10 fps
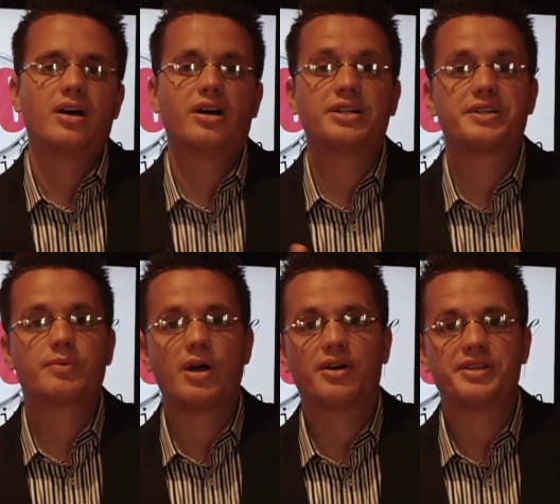uh, as
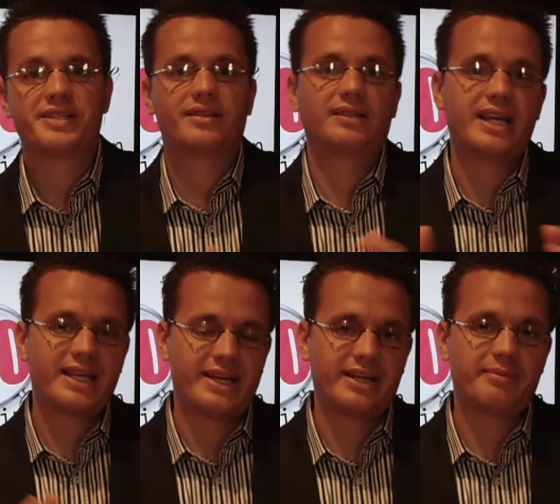well as the
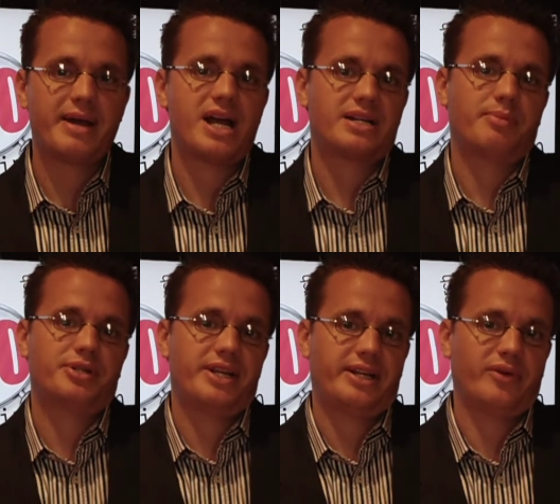linking back to
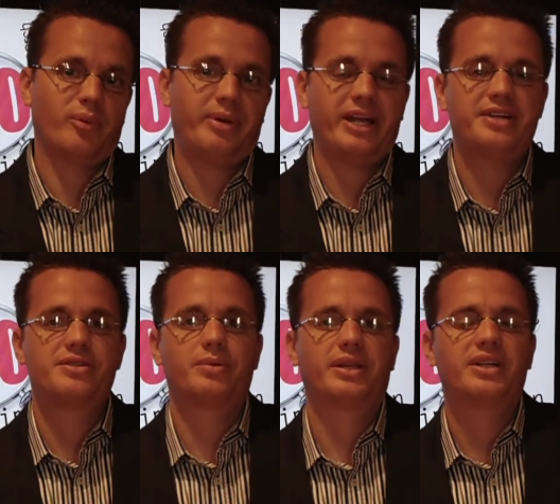particular pages
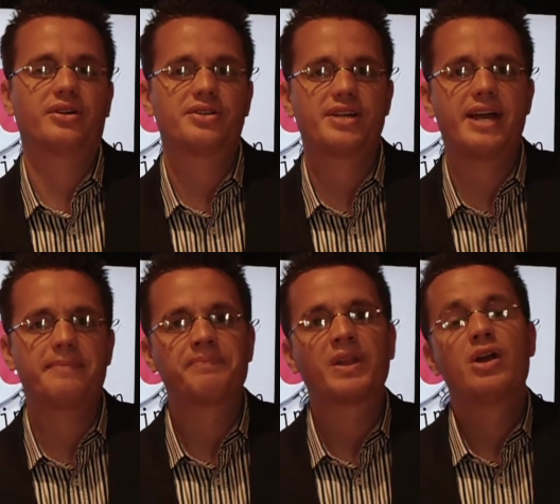within your site,
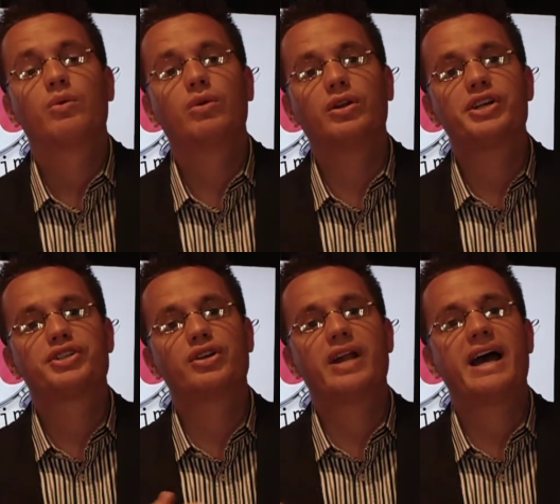really
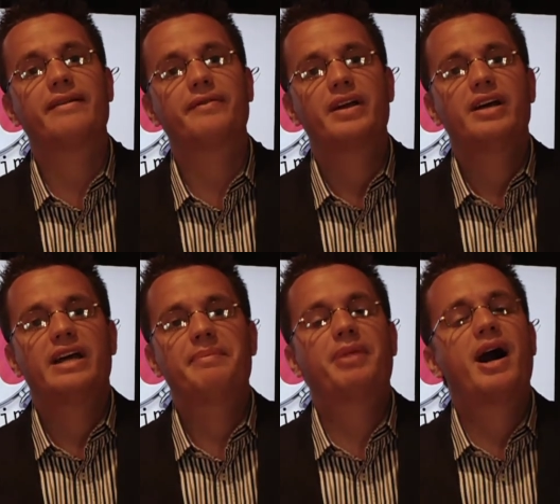should have
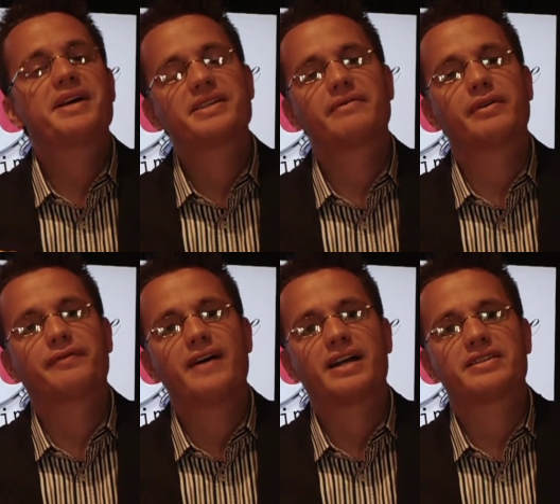a positive
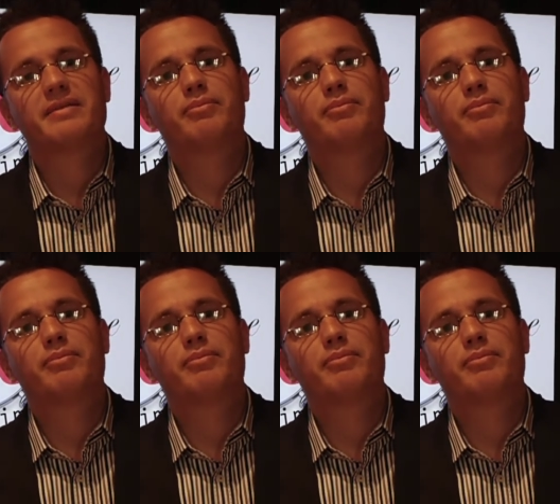effect in